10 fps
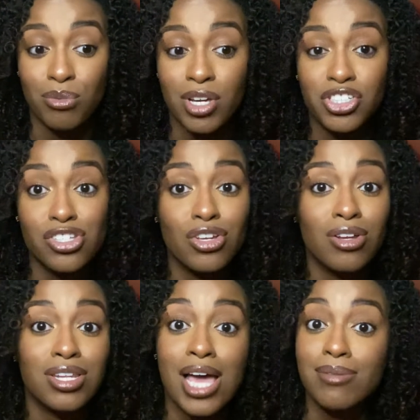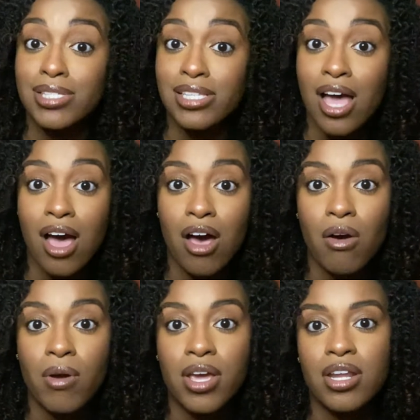And just your
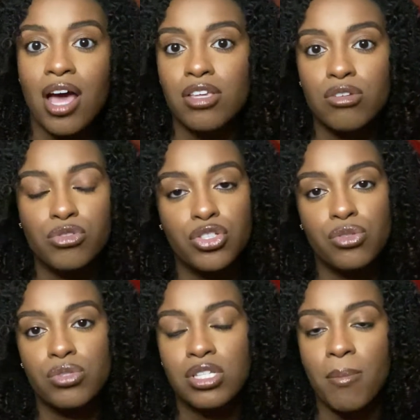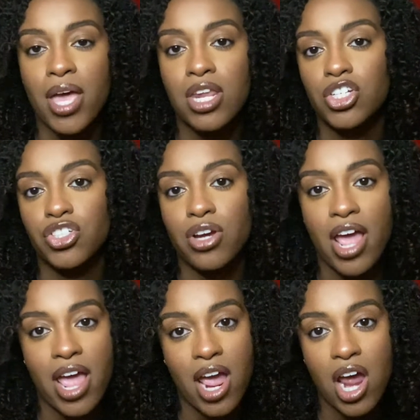lifestyle and how you choose to manage your
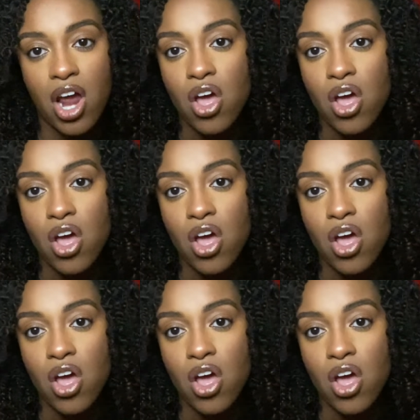hair,